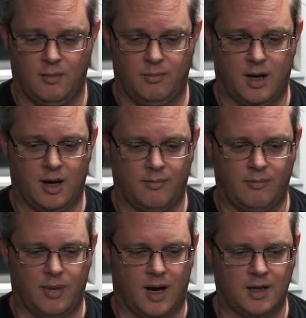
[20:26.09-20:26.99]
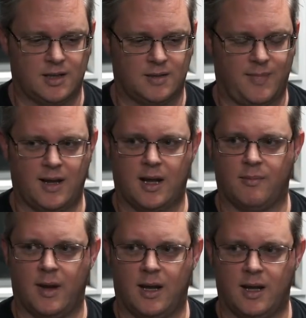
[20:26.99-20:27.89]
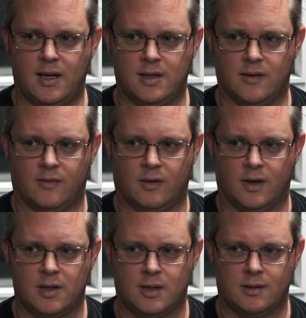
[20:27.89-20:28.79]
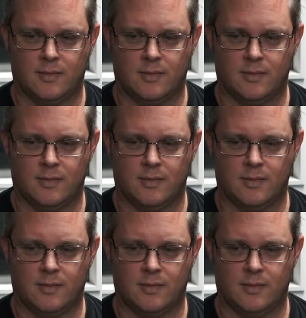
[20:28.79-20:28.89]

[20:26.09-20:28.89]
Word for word: But but I suspect they could make it easier for us.